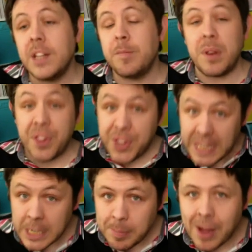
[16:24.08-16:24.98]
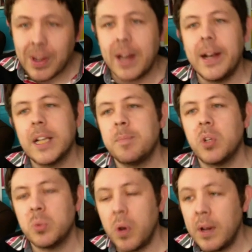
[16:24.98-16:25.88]
you've been thinking about getting an Xbox
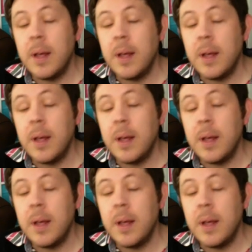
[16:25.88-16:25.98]
One,